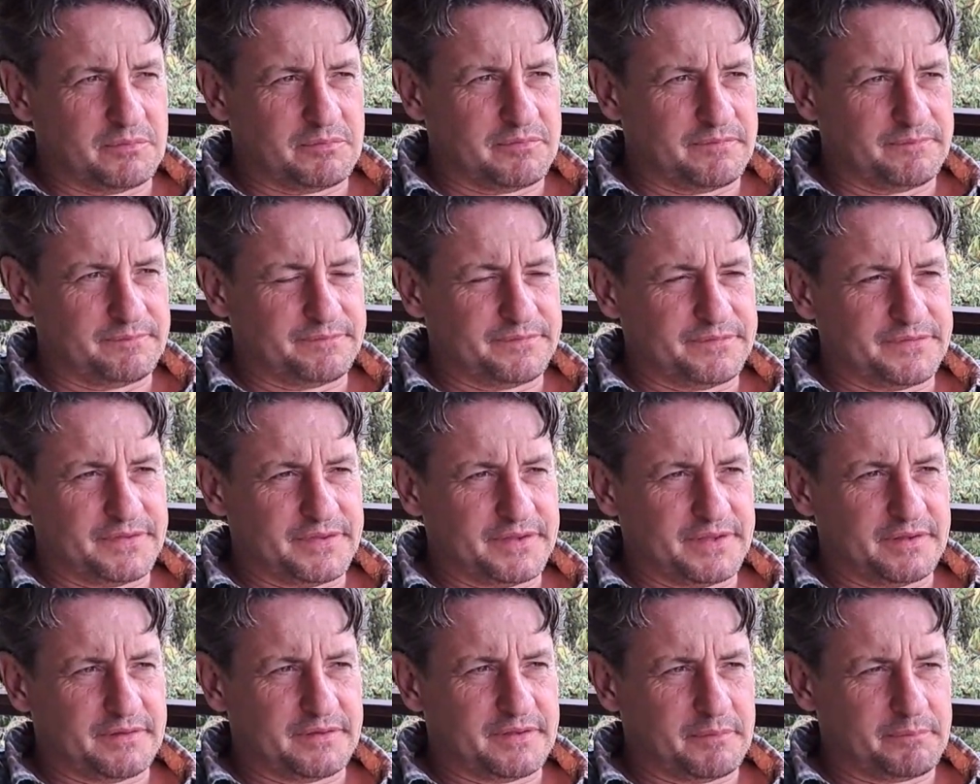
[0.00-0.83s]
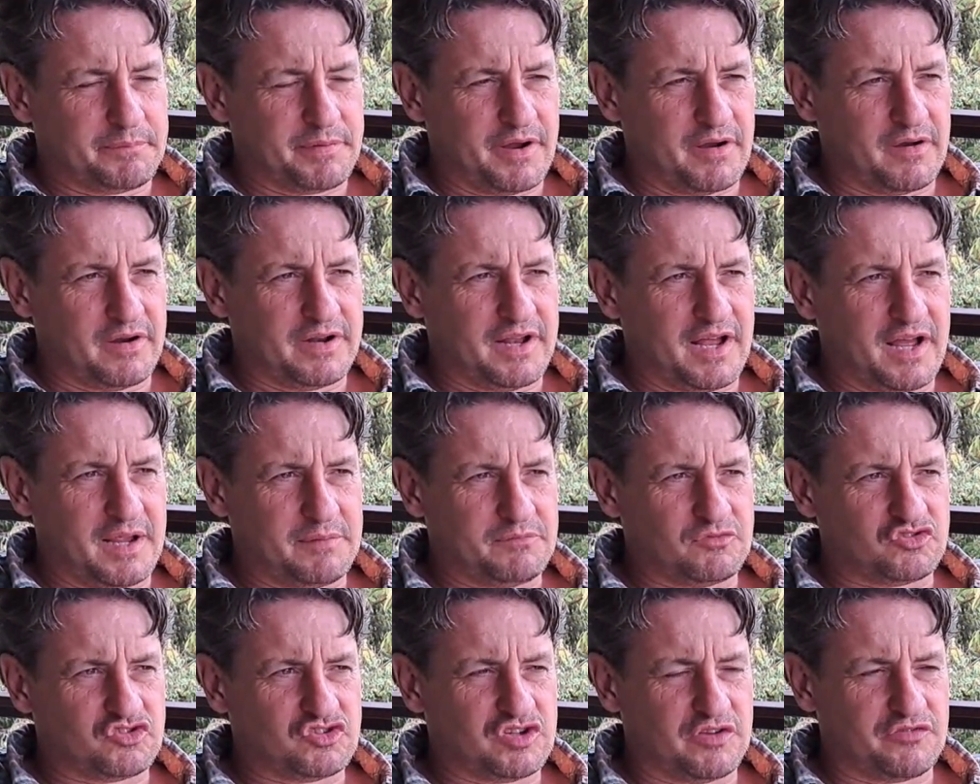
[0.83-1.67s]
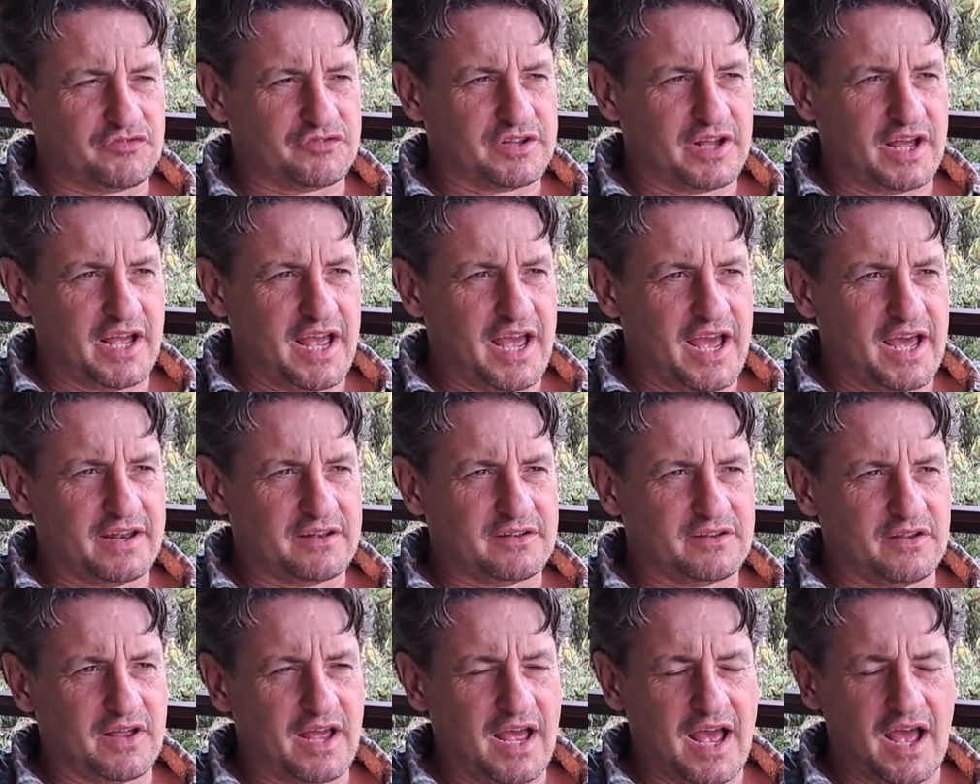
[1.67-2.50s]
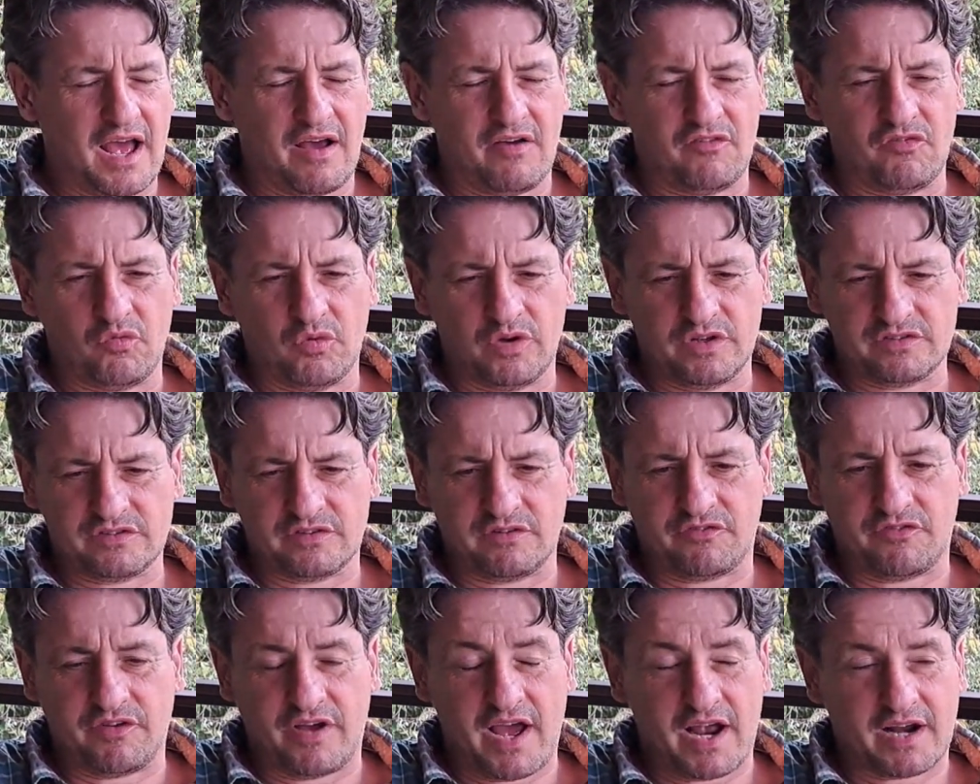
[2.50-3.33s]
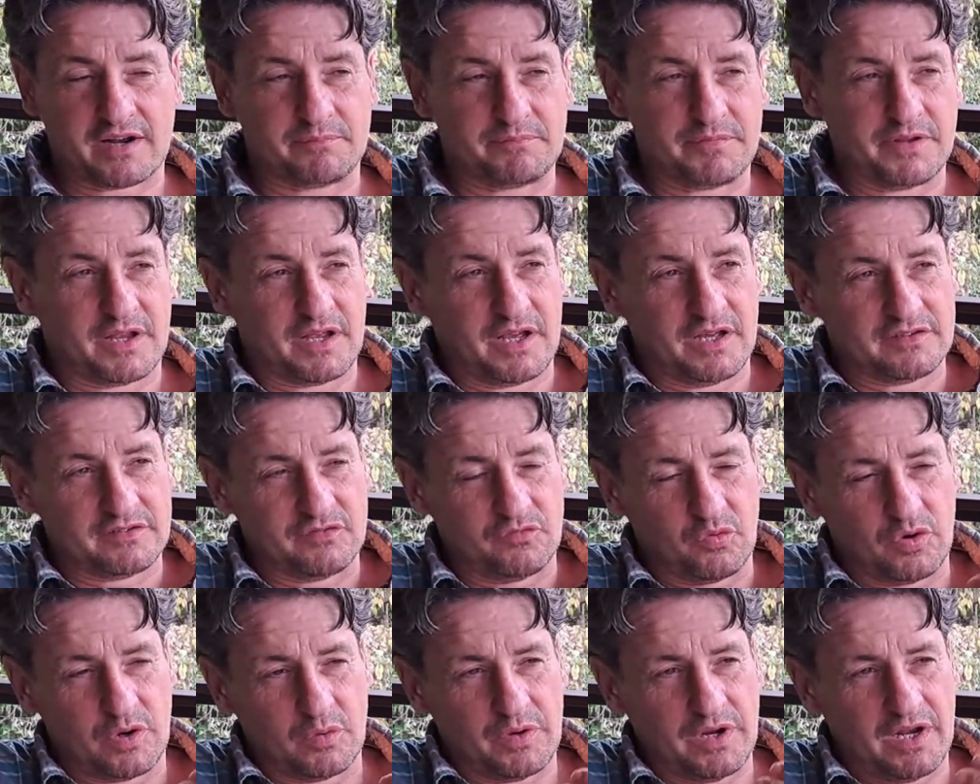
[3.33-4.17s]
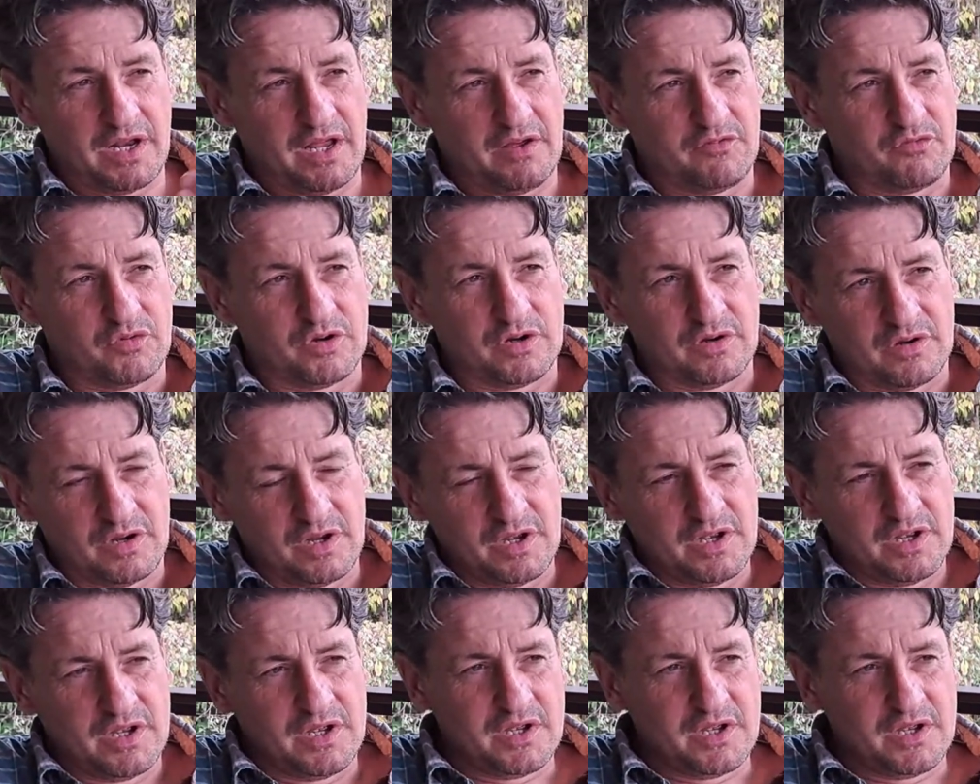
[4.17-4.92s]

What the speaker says: the paradigm shift I had to have was the fact, because of where we live, we're